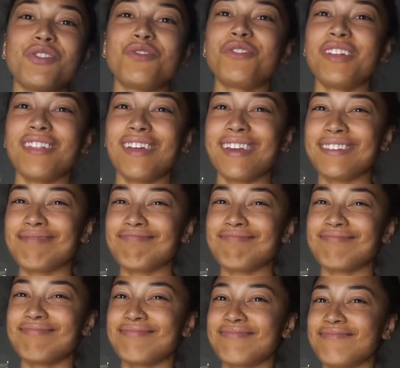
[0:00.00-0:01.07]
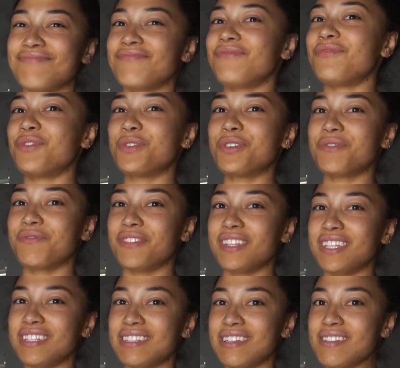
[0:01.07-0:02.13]
only like
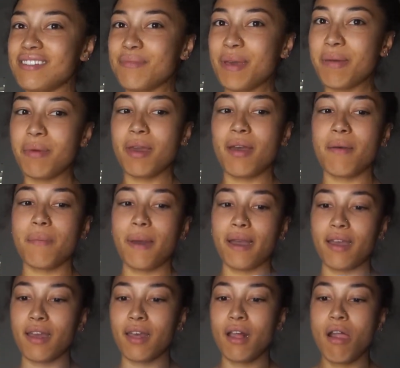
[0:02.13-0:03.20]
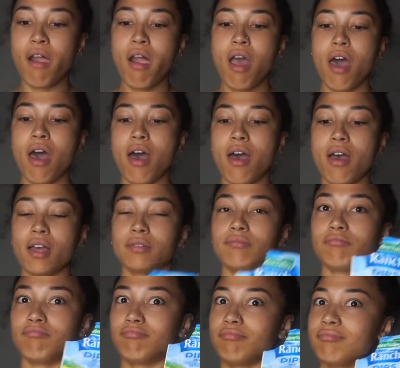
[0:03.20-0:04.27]
50 cents maybe a packet.
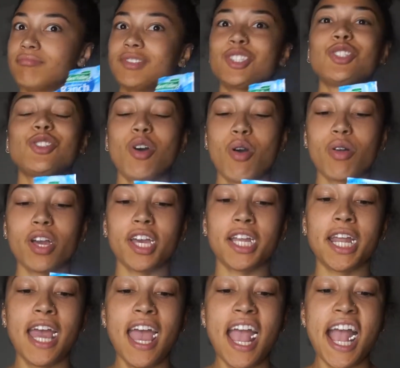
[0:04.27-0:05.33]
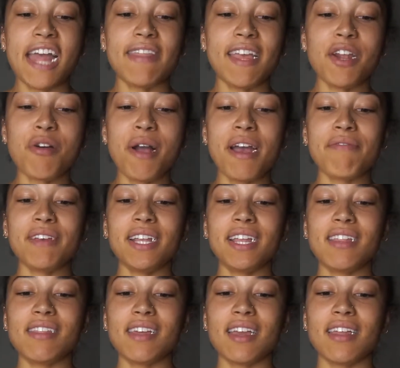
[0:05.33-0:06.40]
So good. And they don't have
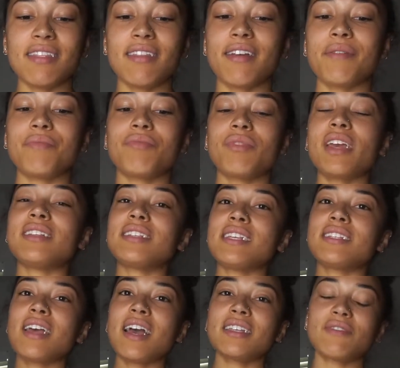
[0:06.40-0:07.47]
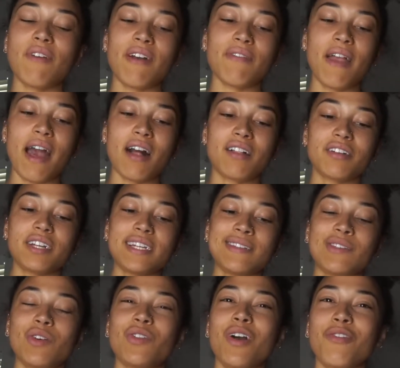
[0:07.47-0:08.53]
anything in there. It says it has 5 calories,
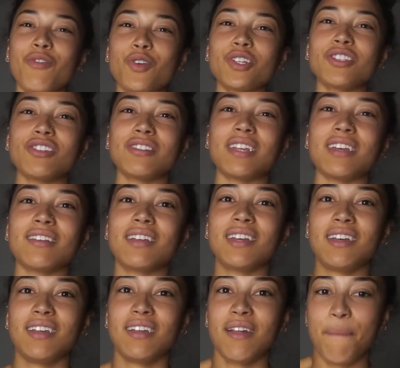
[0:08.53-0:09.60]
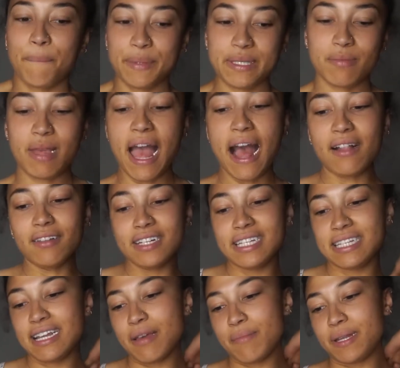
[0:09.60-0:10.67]
so of course there's like some calories
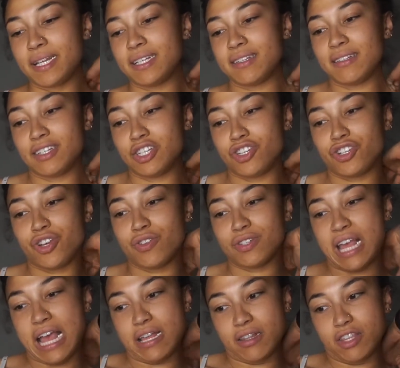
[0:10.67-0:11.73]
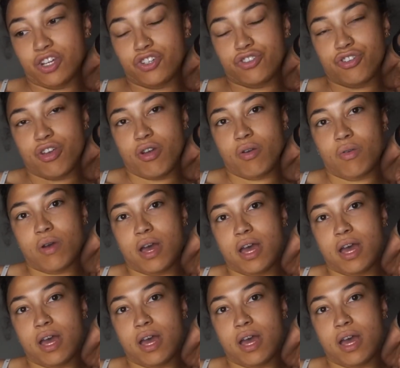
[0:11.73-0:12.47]
in it, but it shows that there's no